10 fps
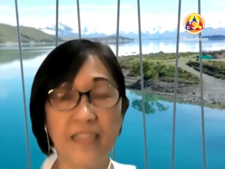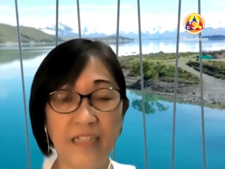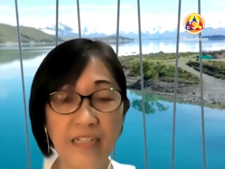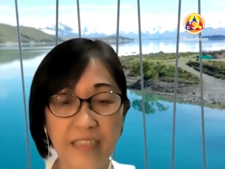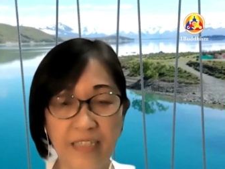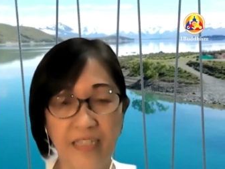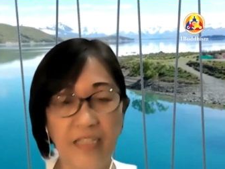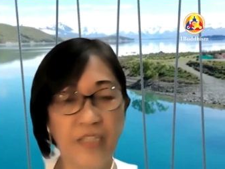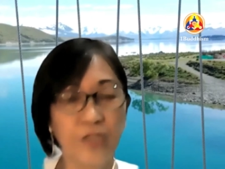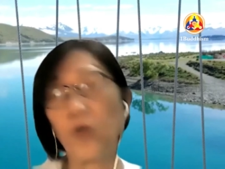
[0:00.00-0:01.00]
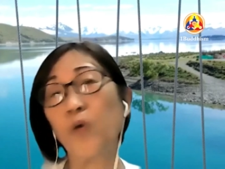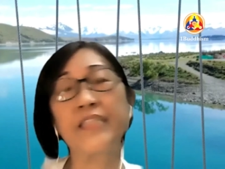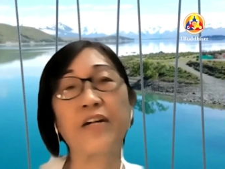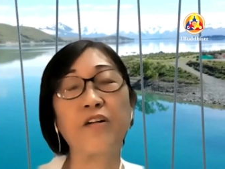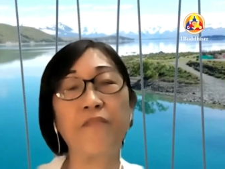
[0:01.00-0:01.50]
herd to go
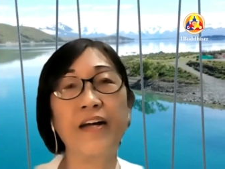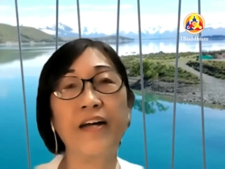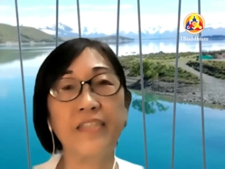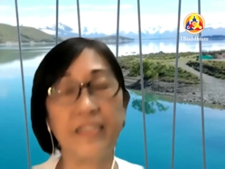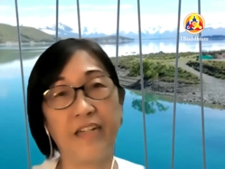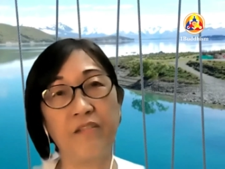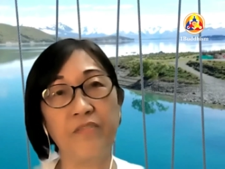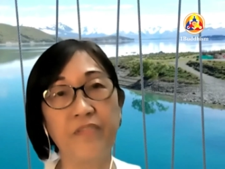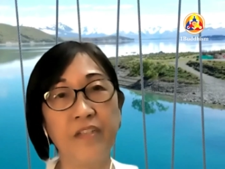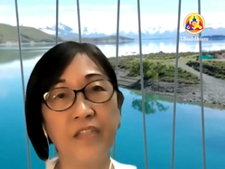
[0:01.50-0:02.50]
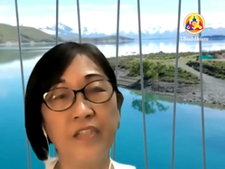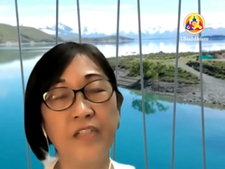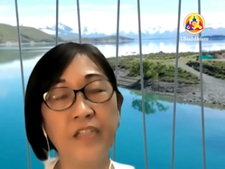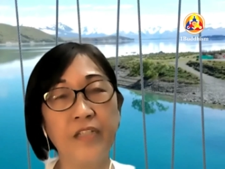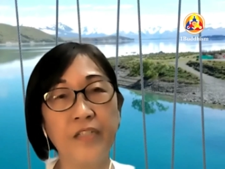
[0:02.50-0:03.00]
sacrifice herself.
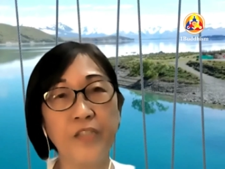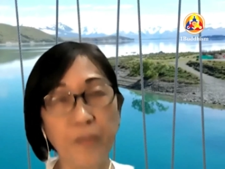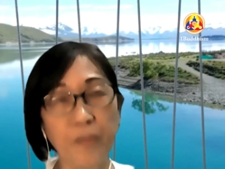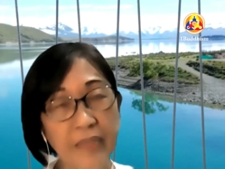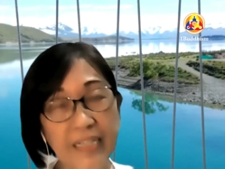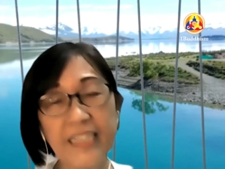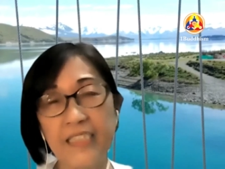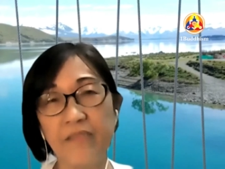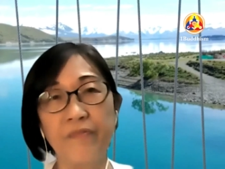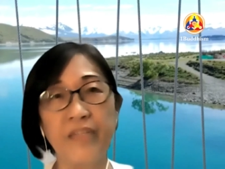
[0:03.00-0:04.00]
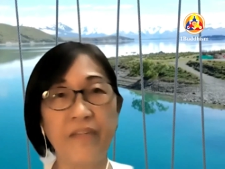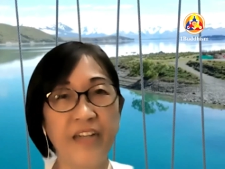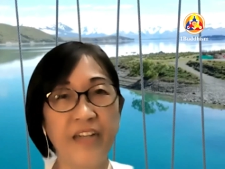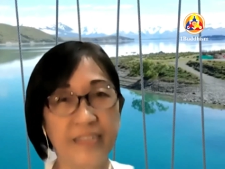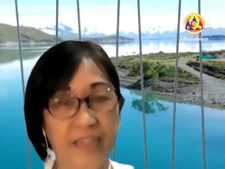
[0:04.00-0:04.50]
She pleaded with
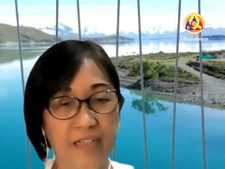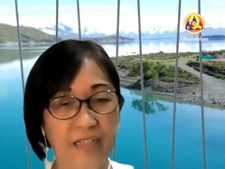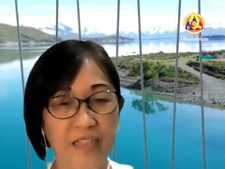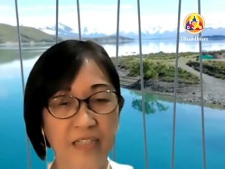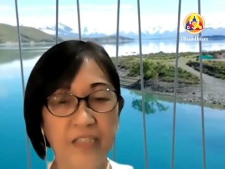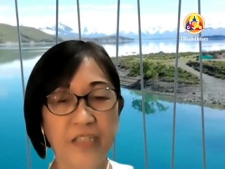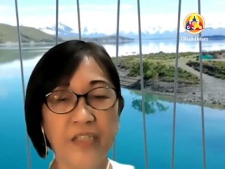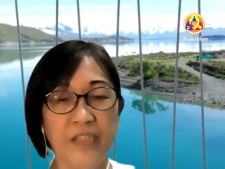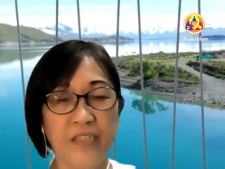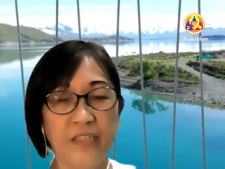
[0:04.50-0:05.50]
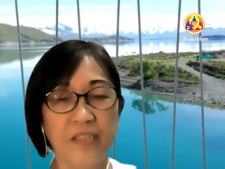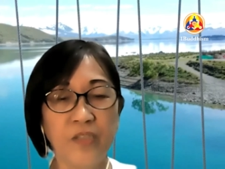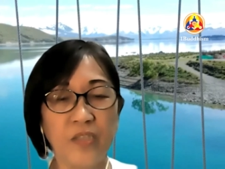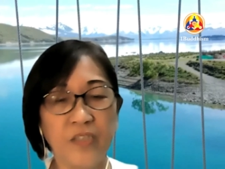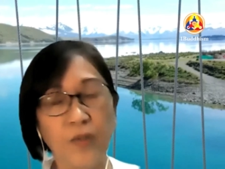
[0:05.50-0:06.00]
Devadatta
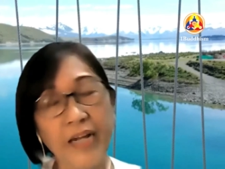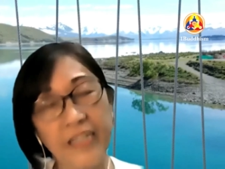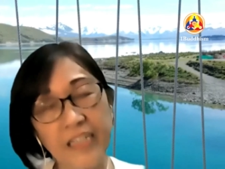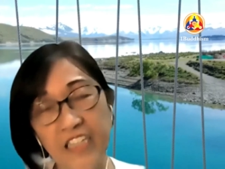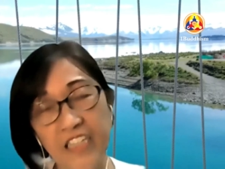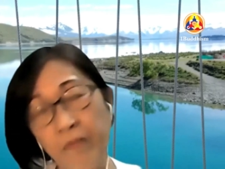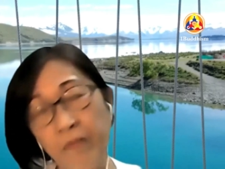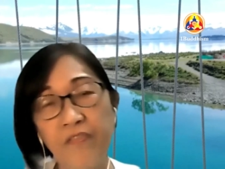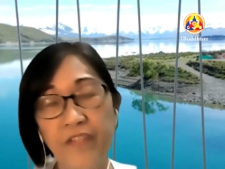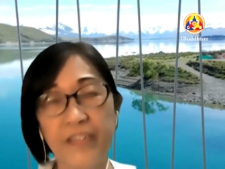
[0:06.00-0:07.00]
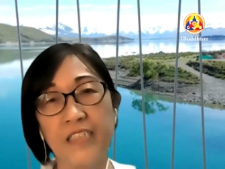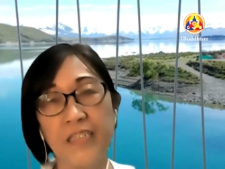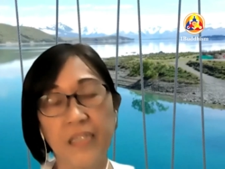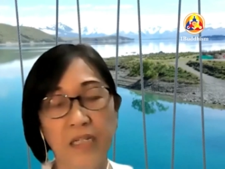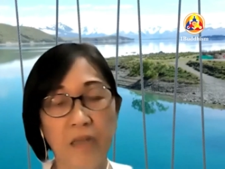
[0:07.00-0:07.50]
to let her give birth first
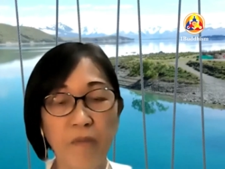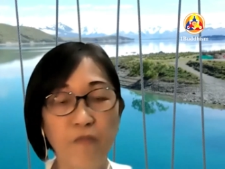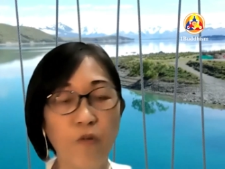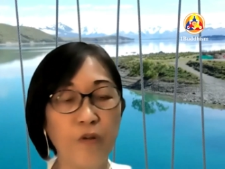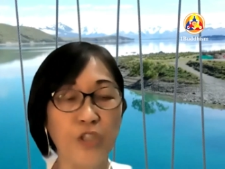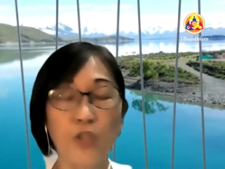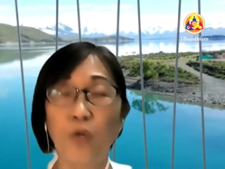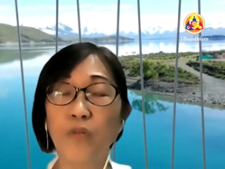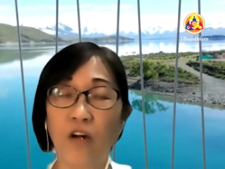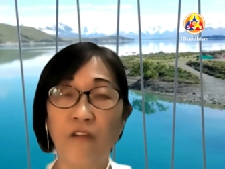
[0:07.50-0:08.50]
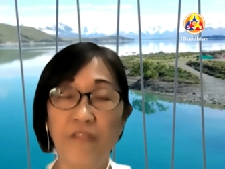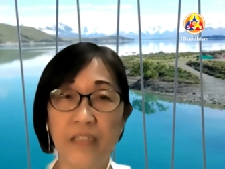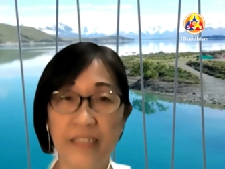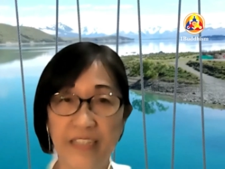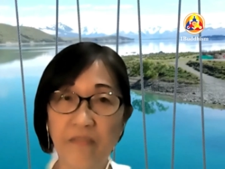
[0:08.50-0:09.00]
before she goes offer
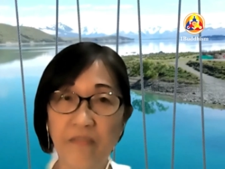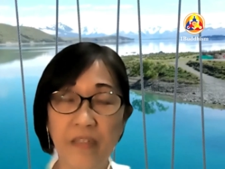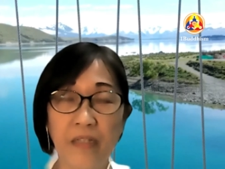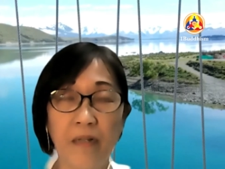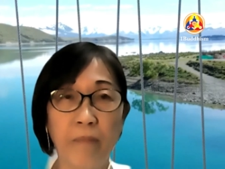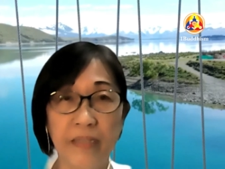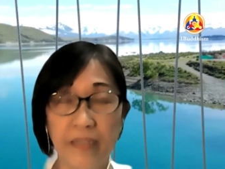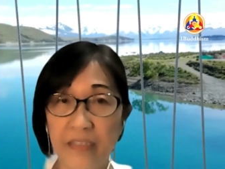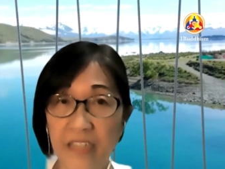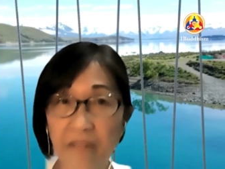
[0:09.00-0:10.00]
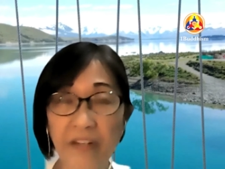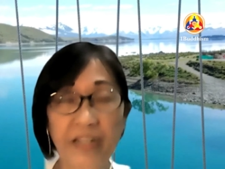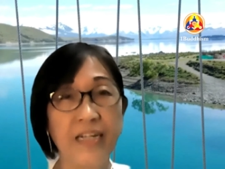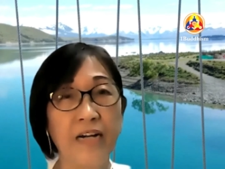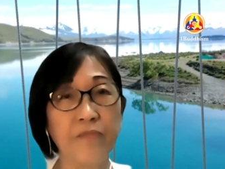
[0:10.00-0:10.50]
herself. But
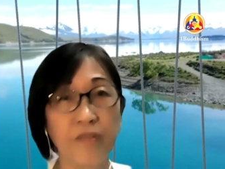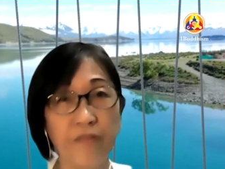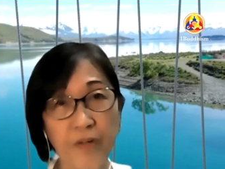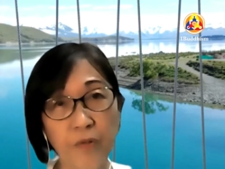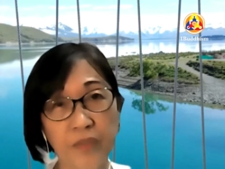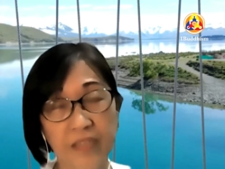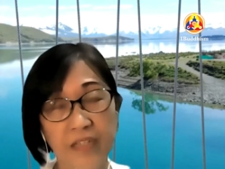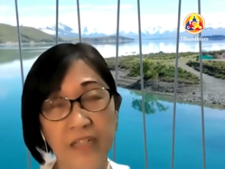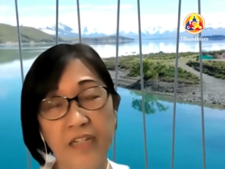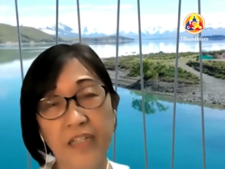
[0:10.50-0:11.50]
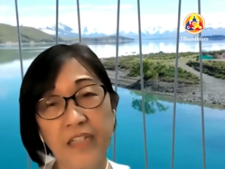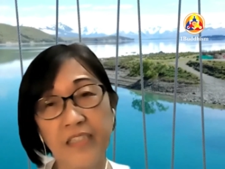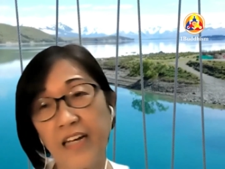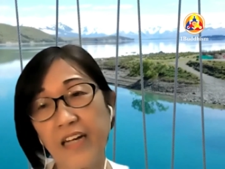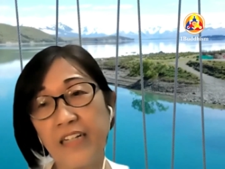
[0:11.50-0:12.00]
Devadatta refused,
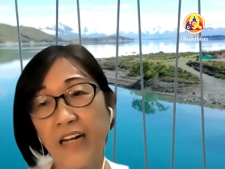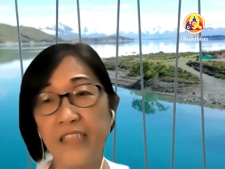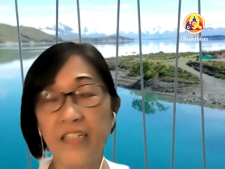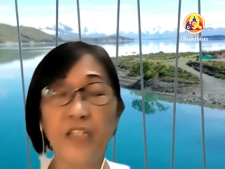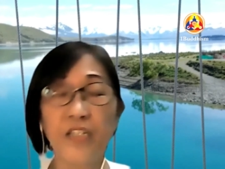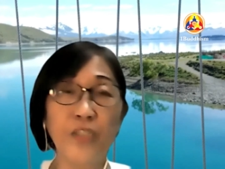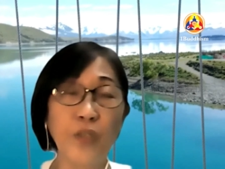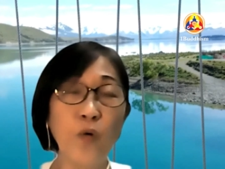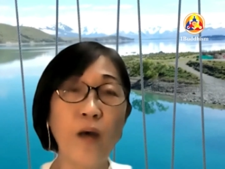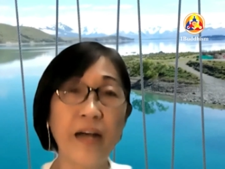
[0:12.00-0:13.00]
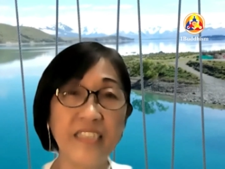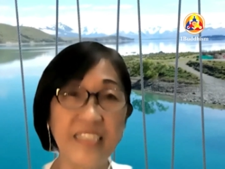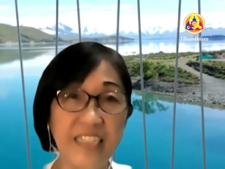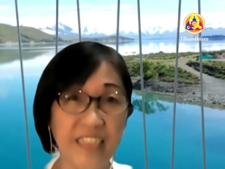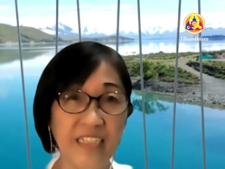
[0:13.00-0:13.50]
saying that no other
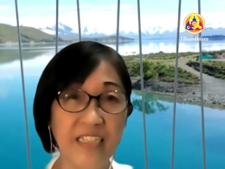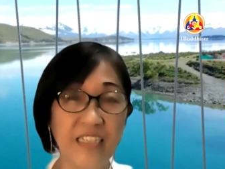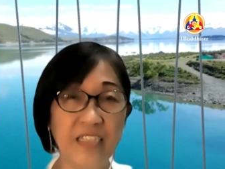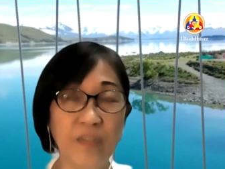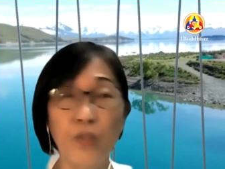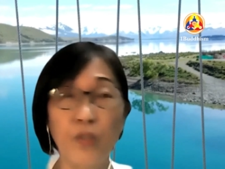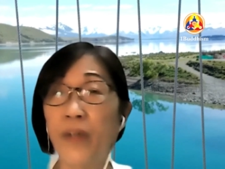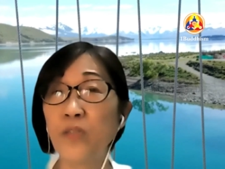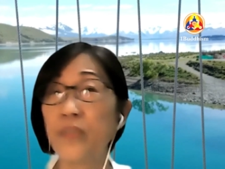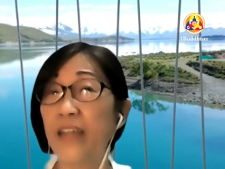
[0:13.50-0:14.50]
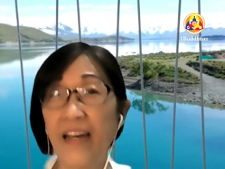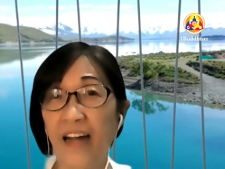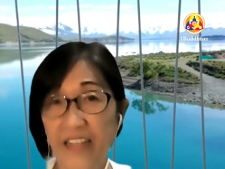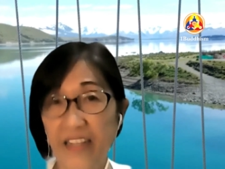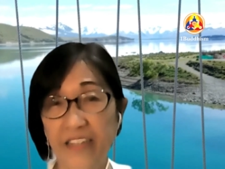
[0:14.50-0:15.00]
deer would want to die
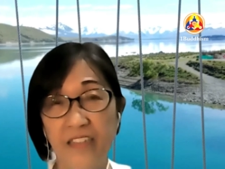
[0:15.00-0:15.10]
either.